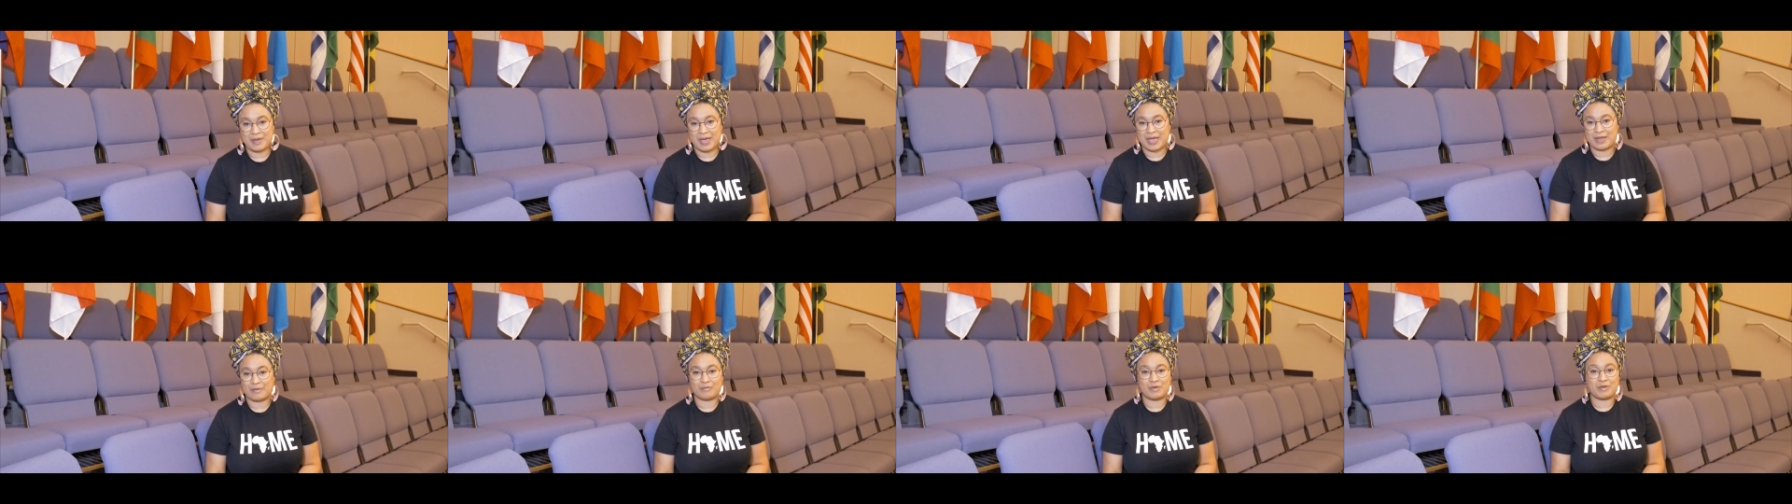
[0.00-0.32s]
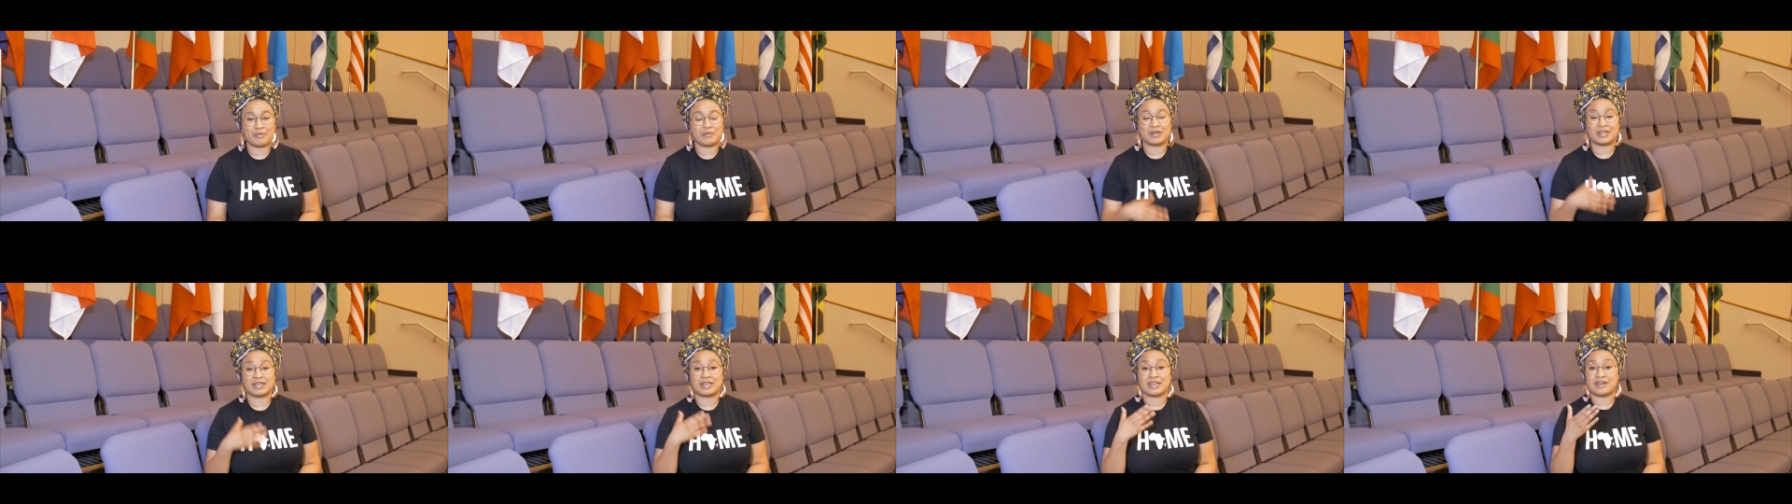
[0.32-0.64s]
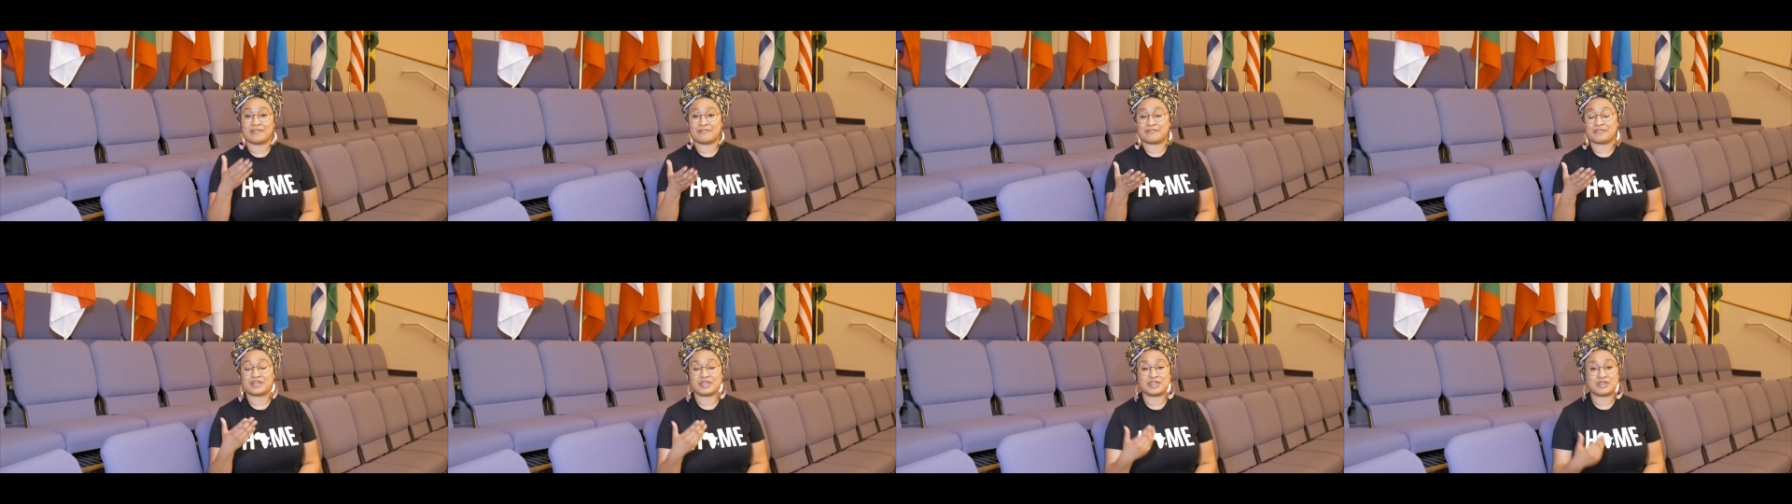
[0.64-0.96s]
and we would
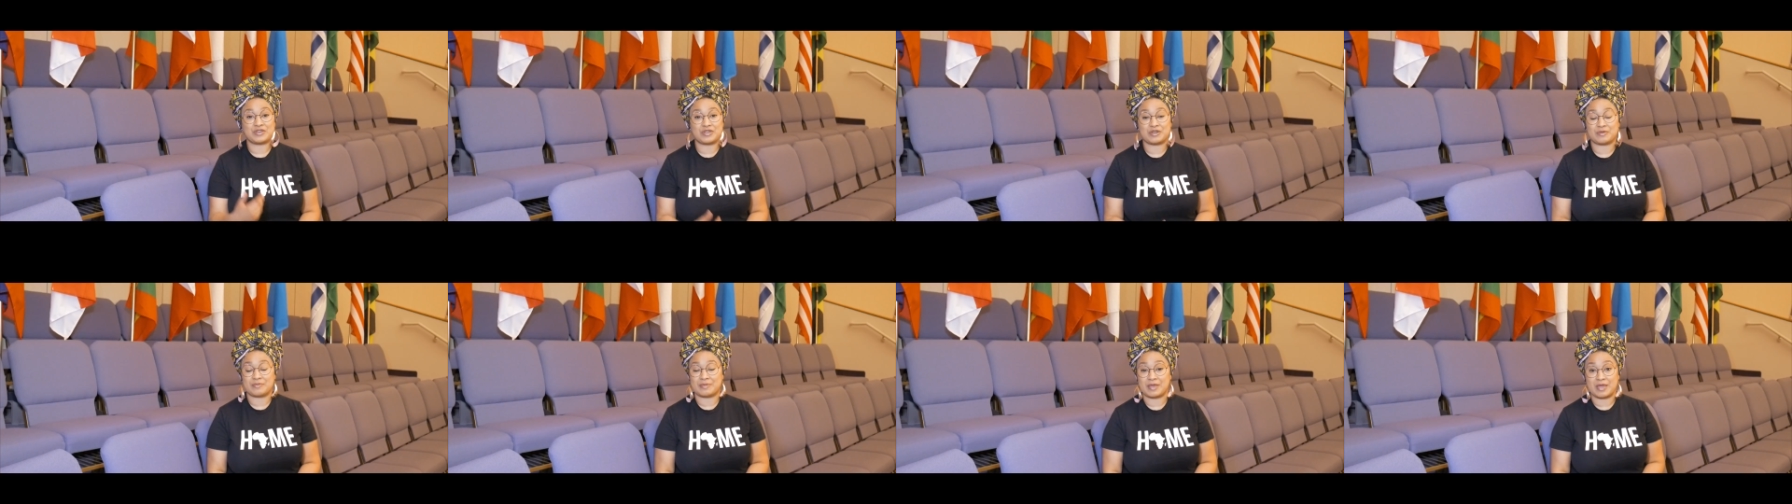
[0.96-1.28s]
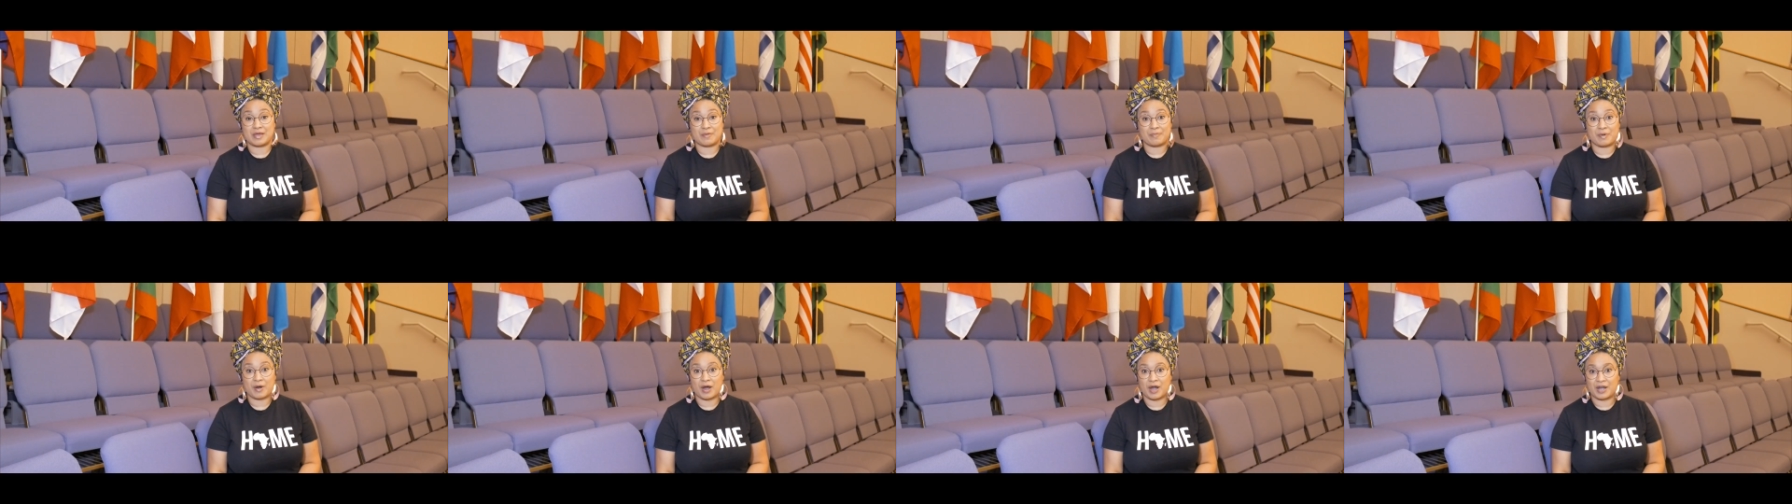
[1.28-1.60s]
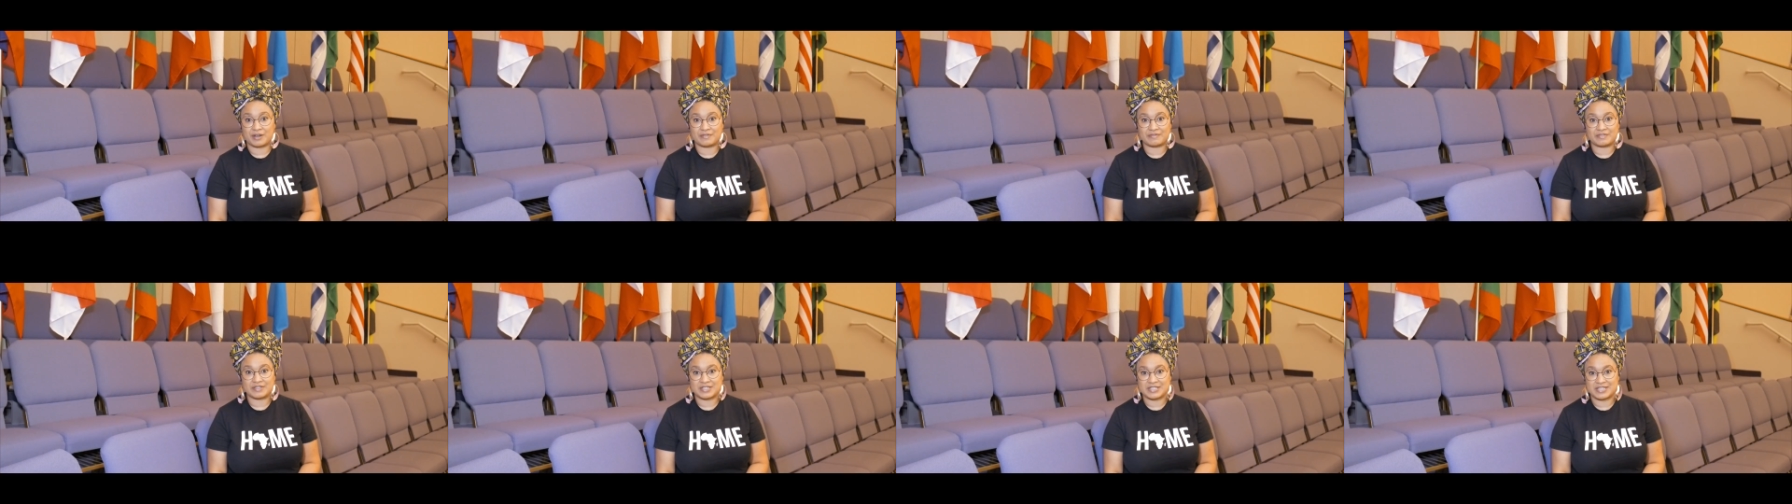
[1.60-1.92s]
love for you to be a part
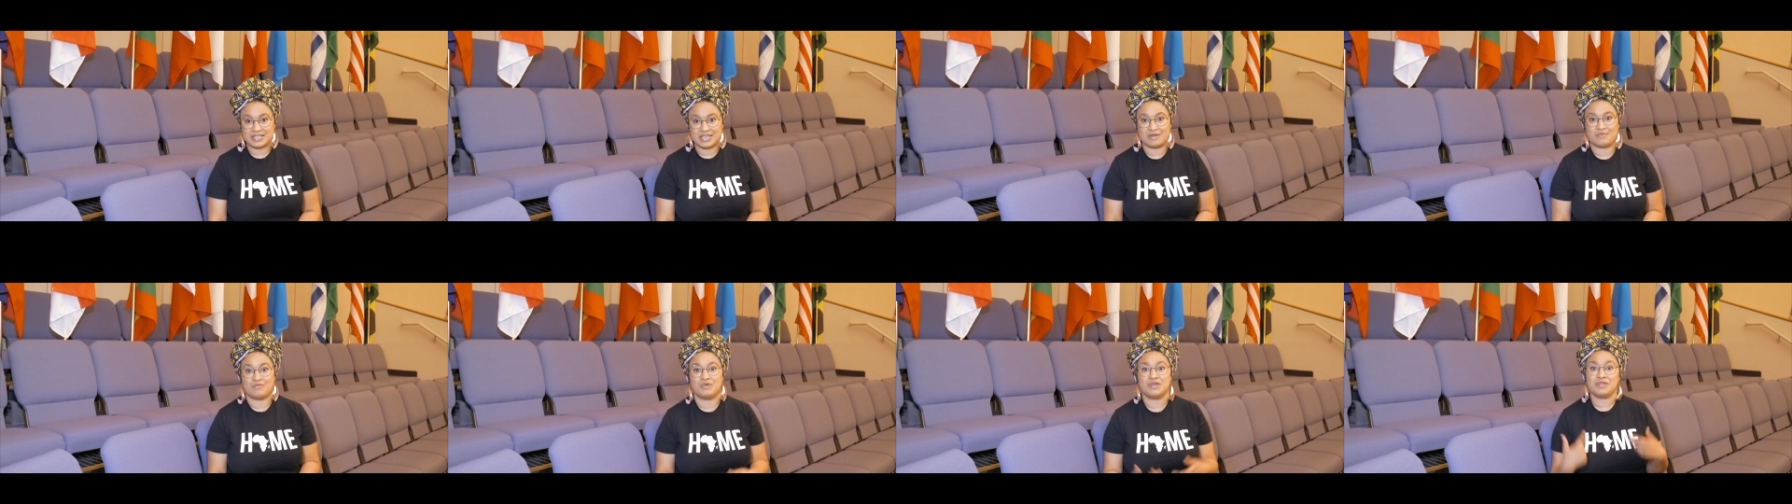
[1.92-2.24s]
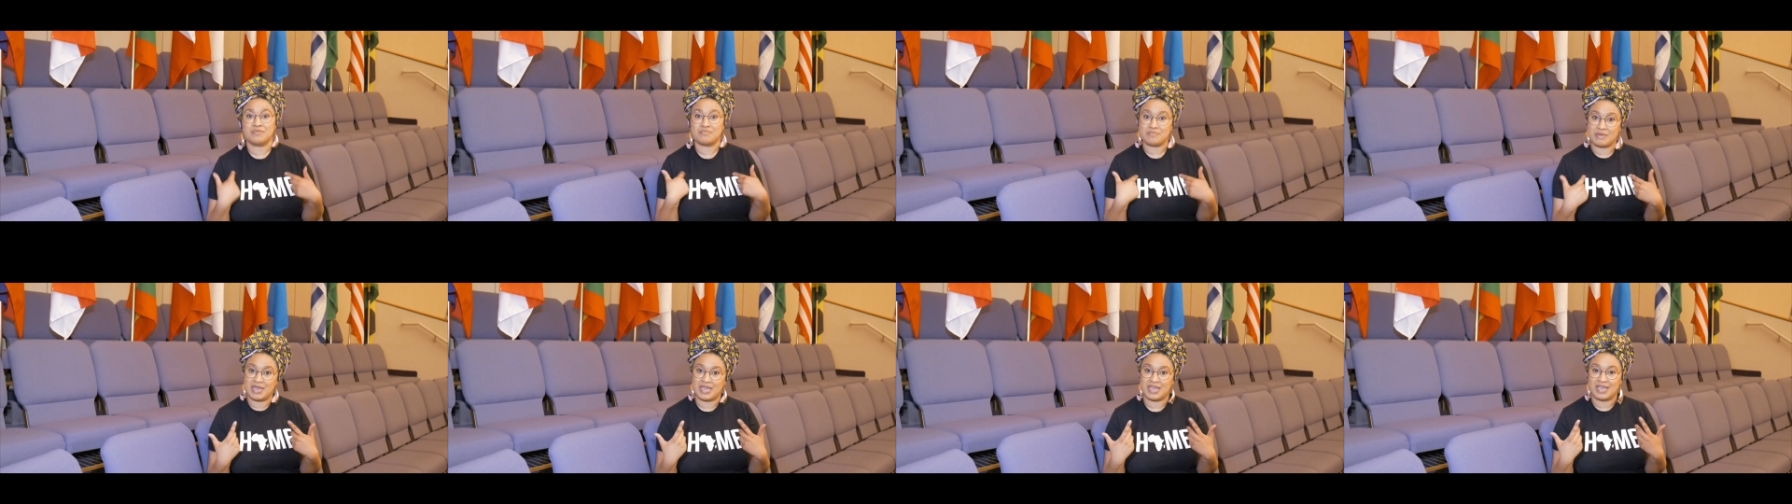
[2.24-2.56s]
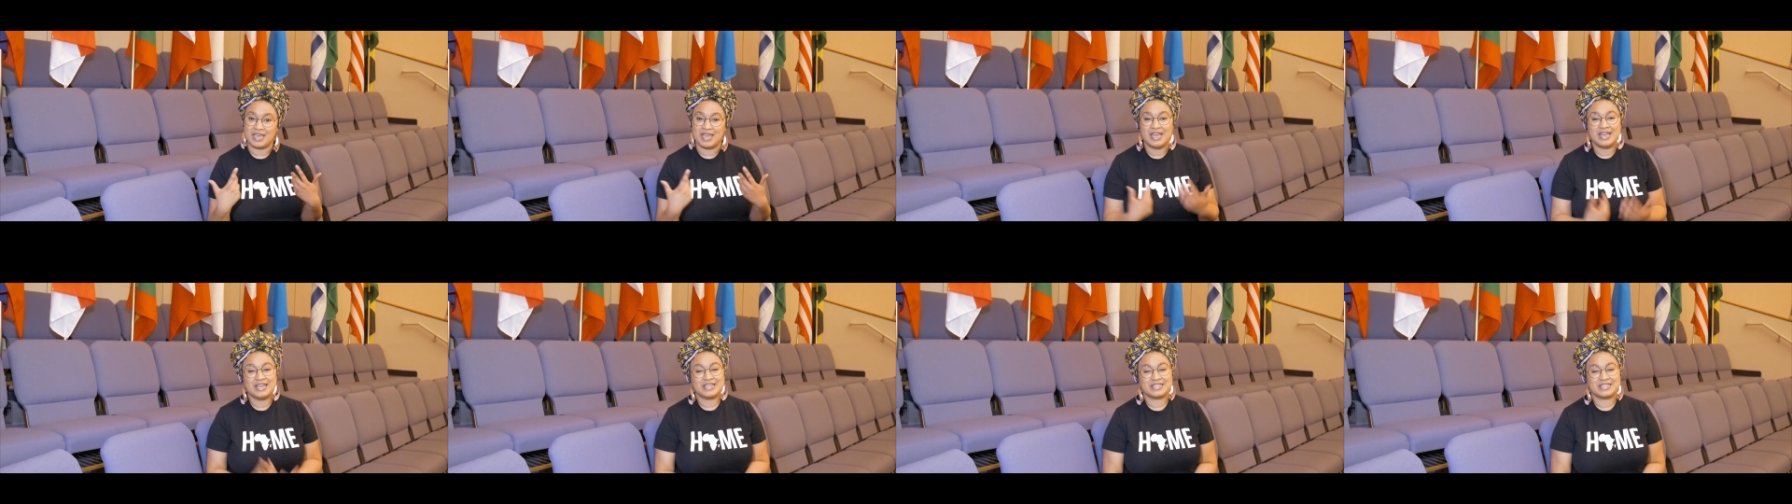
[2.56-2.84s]
of the team with me